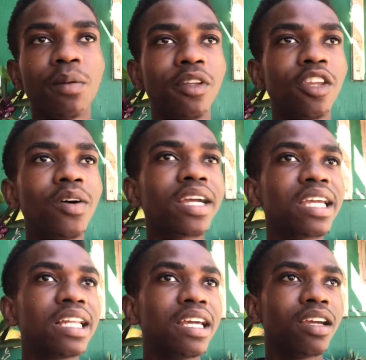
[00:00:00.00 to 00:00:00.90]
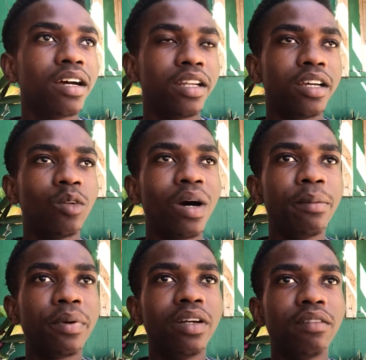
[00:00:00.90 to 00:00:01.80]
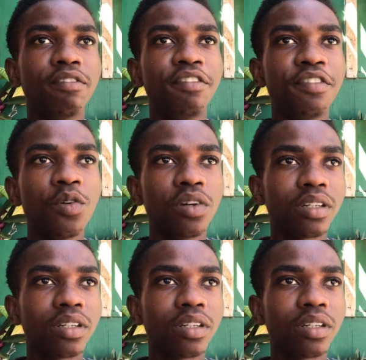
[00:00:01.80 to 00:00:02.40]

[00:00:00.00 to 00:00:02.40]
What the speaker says: But now again, like I had 1.4